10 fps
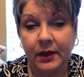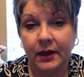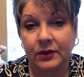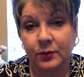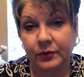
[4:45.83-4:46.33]

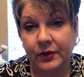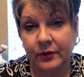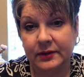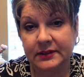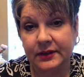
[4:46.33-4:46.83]
and you will
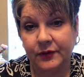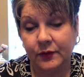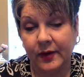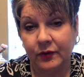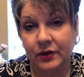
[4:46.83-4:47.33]
notice that if
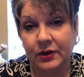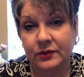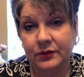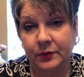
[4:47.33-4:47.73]
you've ever used